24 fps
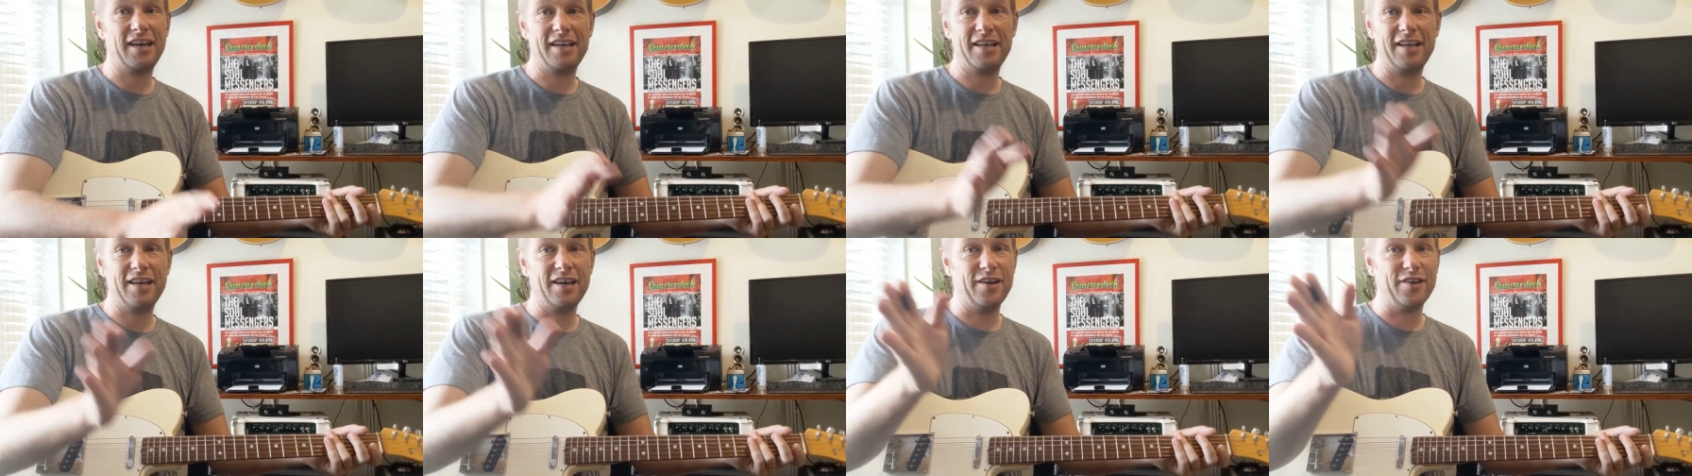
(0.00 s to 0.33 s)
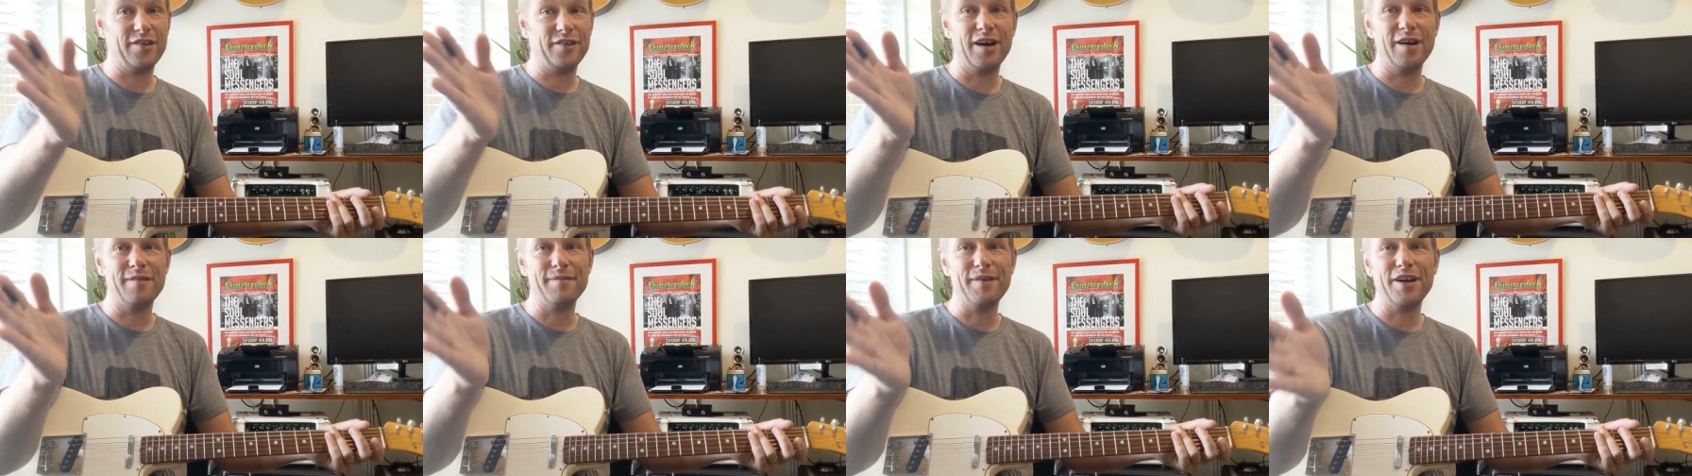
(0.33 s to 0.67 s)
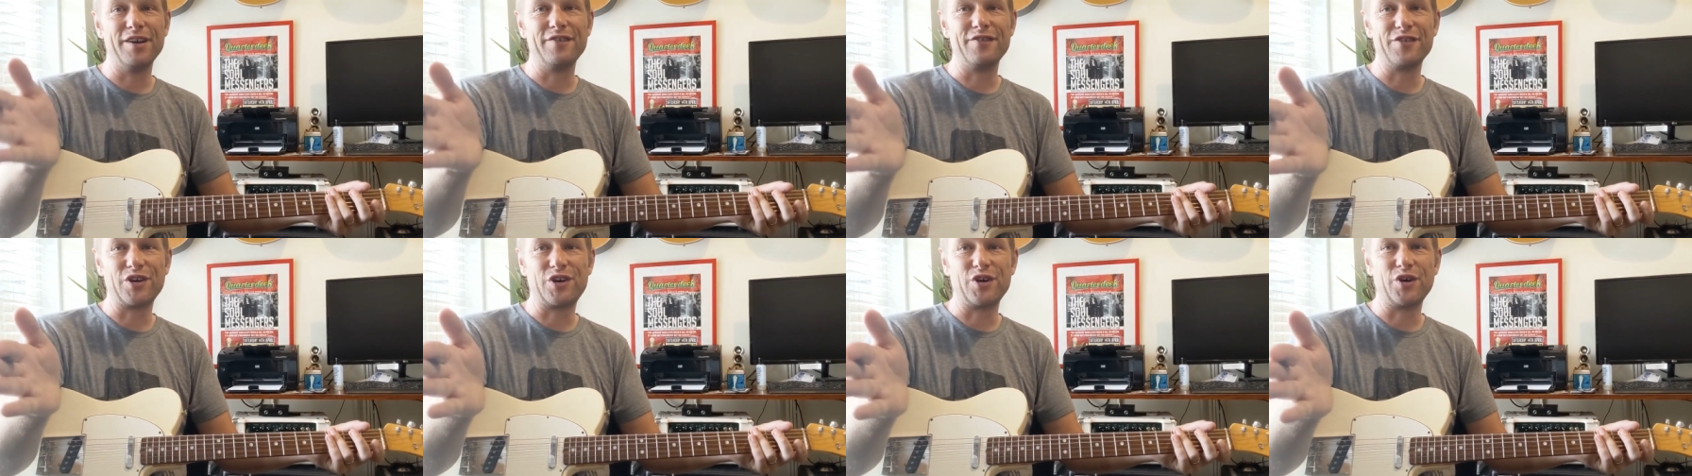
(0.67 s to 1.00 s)
I know I'm
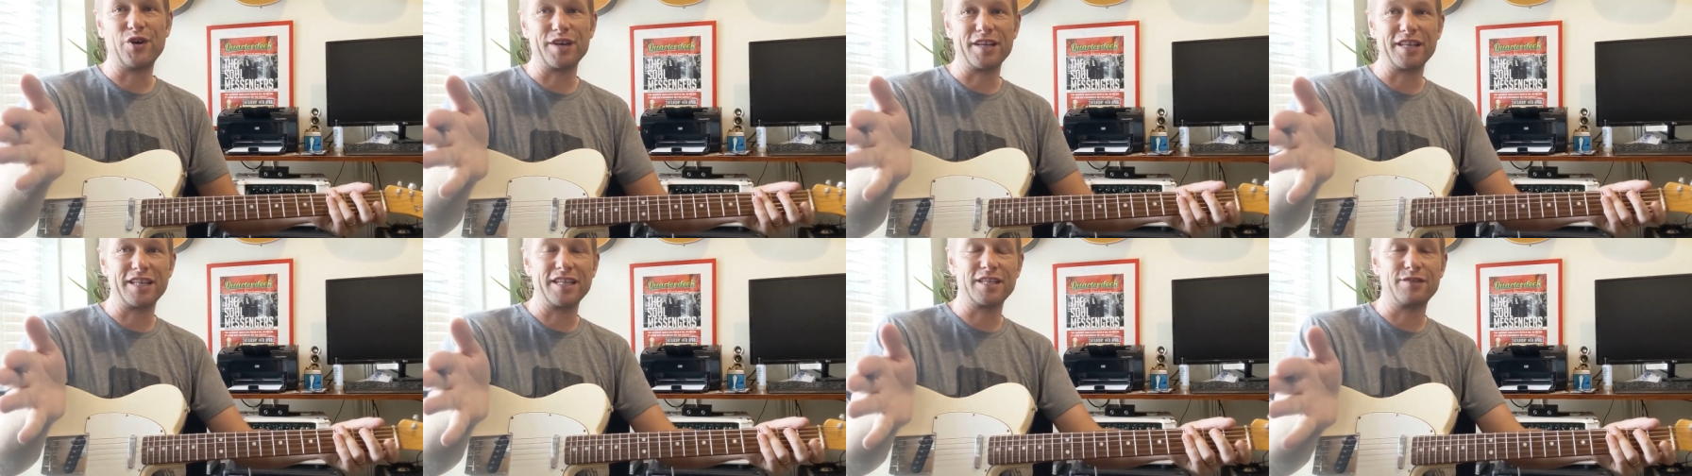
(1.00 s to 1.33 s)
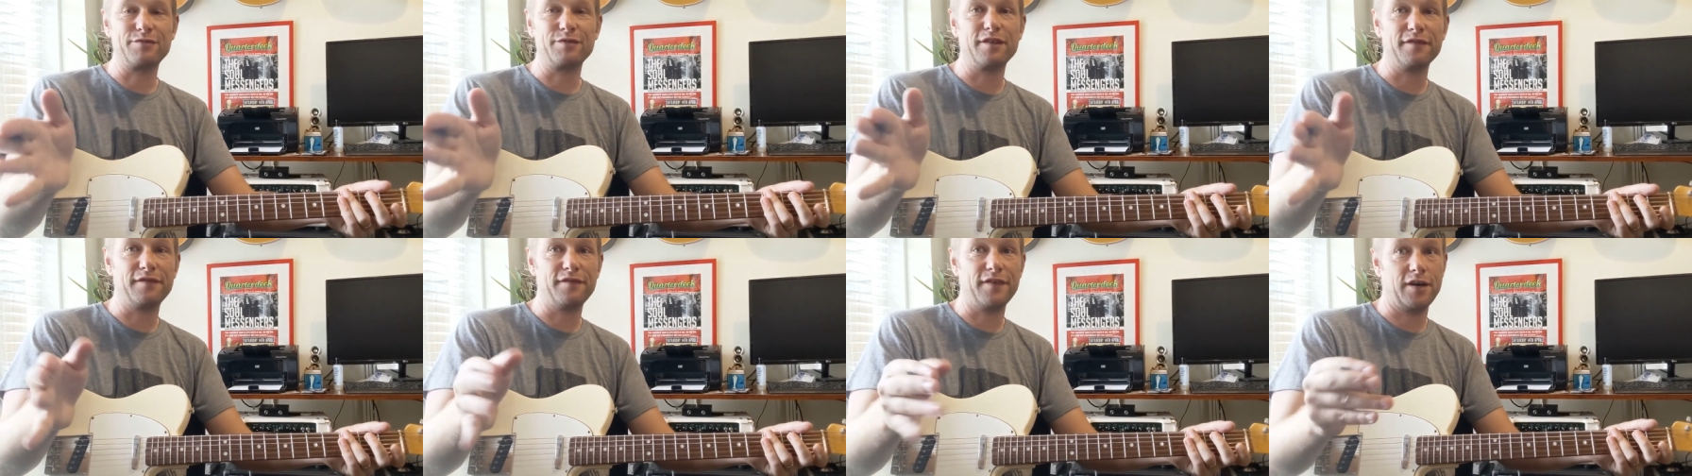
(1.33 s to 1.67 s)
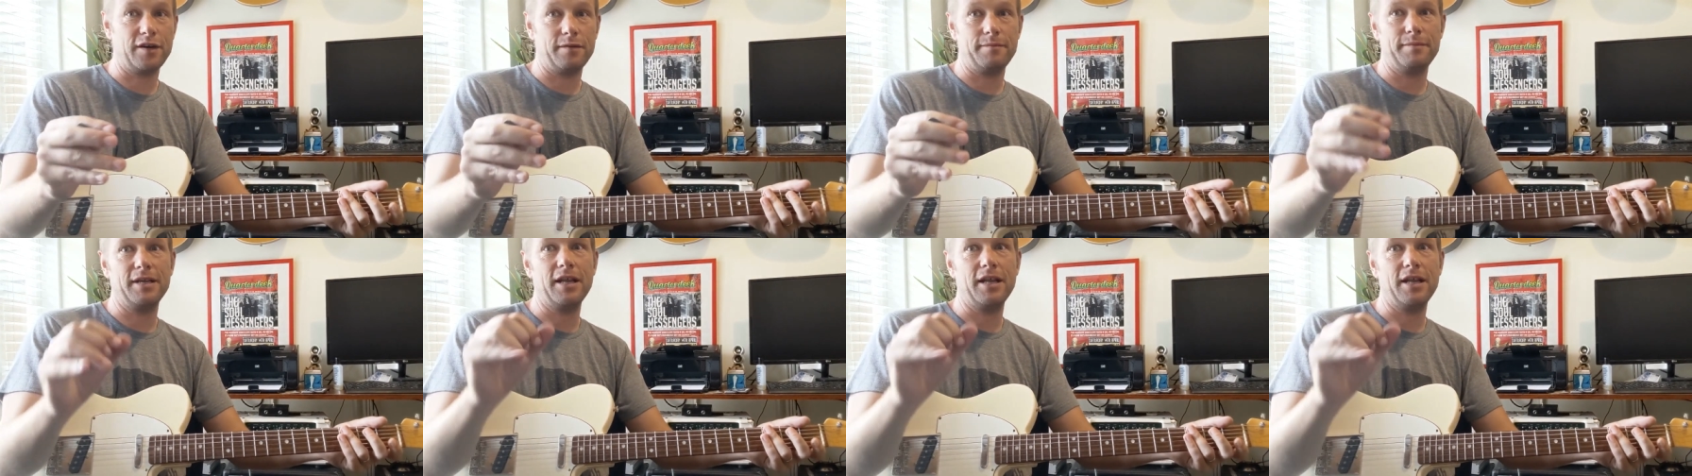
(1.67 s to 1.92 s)
only recording this with the phone,